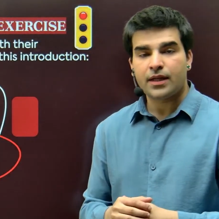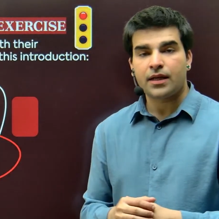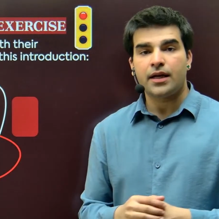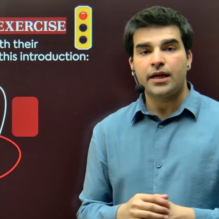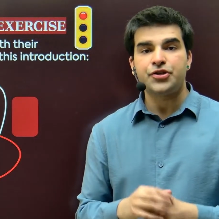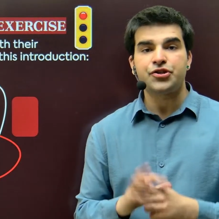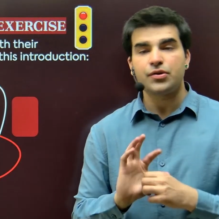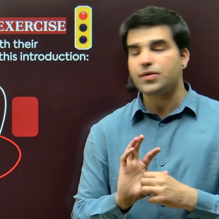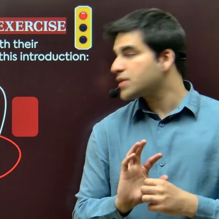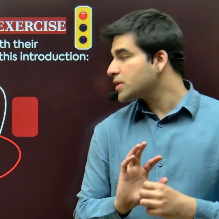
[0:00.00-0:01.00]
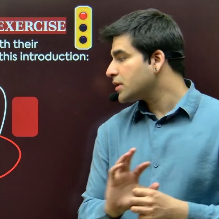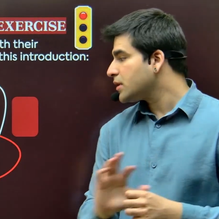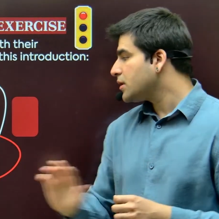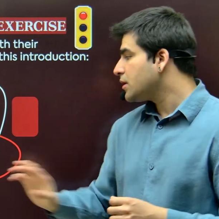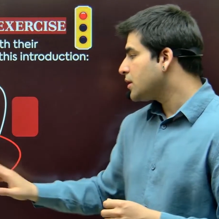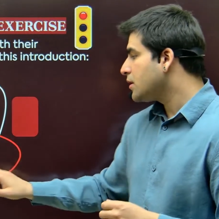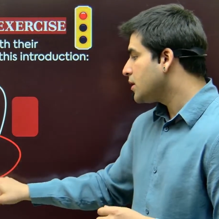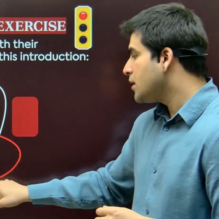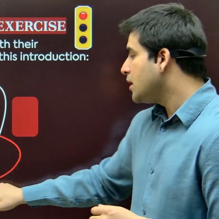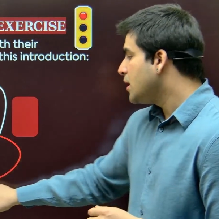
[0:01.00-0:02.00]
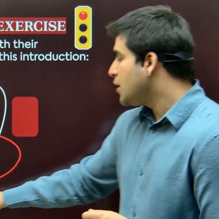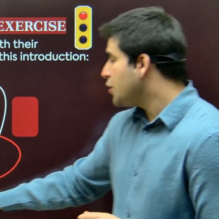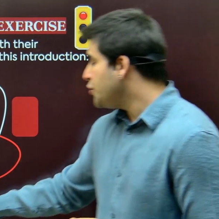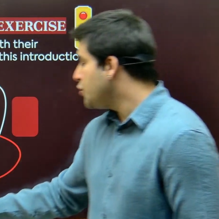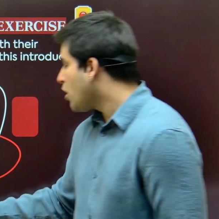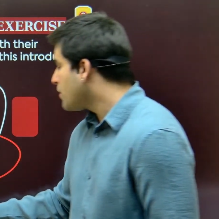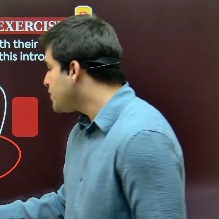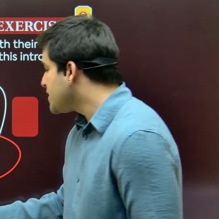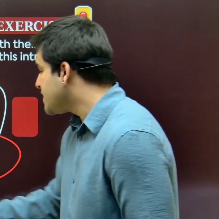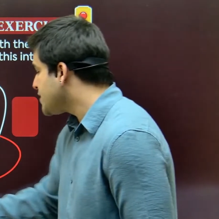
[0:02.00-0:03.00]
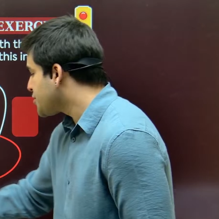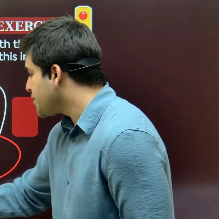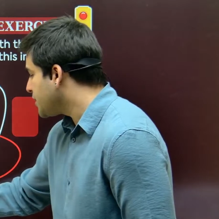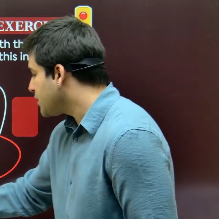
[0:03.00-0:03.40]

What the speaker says: It shows your position.